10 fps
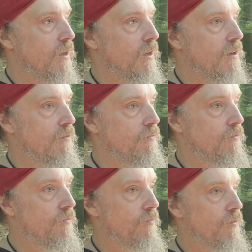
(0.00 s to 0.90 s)
if
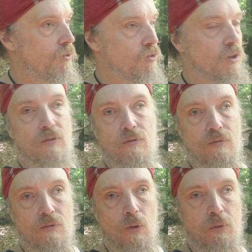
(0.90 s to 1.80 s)
the shit
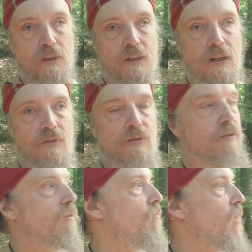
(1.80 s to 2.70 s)
completely
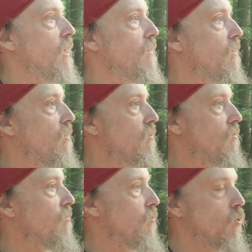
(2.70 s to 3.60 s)
hits the fan and
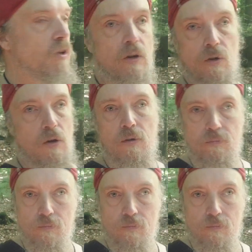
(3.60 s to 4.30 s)
there's a nuclear